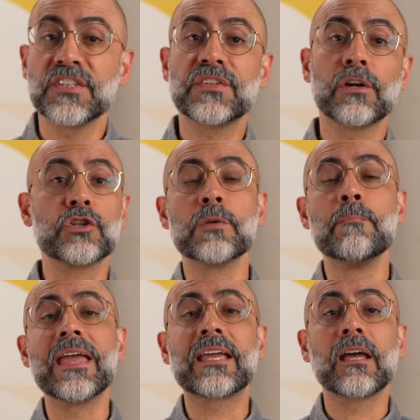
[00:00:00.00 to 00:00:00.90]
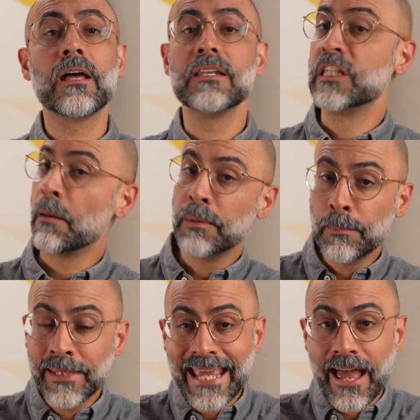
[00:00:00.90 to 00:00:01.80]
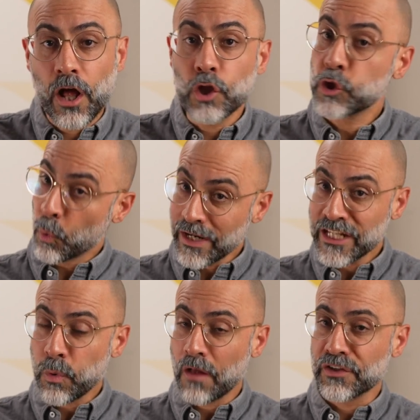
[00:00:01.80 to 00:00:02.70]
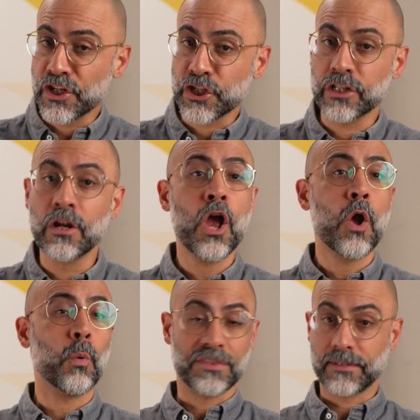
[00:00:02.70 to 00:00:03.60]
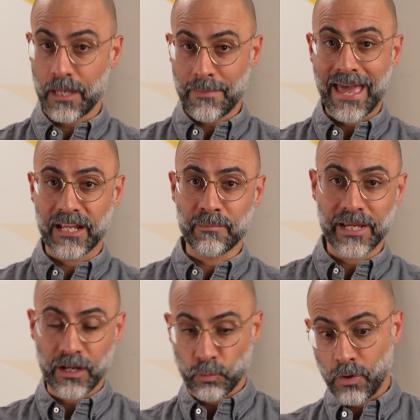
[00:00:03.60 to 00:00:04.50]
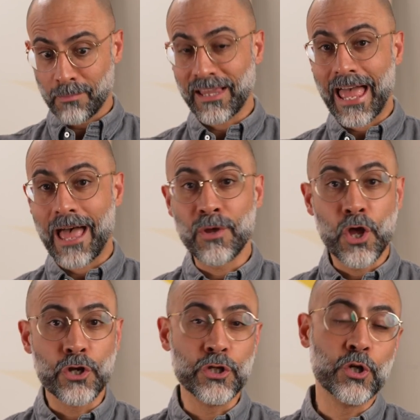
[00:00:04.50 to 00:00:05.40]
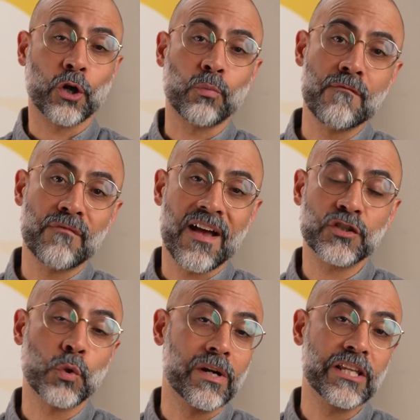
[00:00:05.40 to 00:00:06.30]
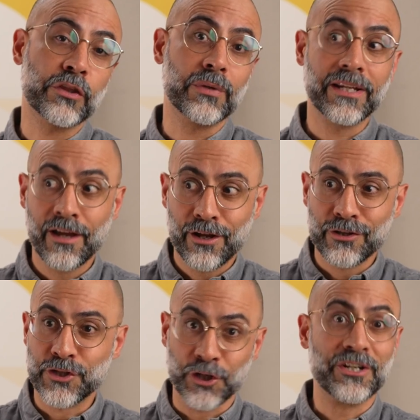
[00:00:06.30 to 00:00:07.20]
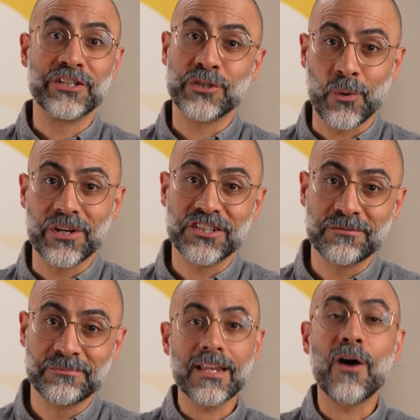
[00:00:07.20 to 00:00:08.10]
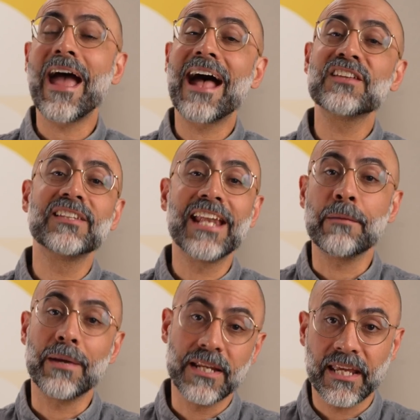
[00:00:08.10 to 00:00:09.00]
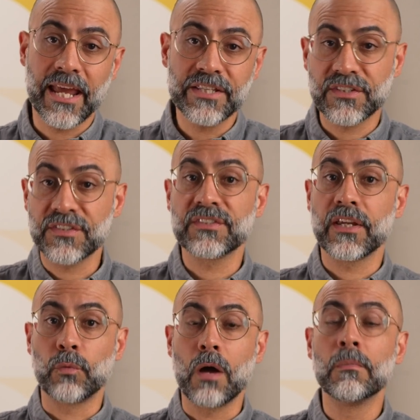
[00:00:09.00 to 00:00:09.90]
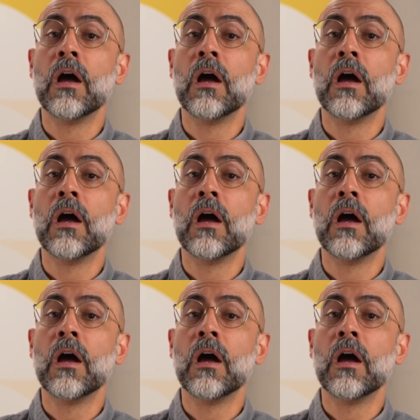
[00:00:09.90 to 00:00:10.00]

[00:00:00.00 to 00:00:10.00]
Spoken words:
is their Jamaica WPL 2012 edition, with the subheading being Rum Lab New York Rum Fest 23 Jury's Choice. Now, as the name indicates, this is a rum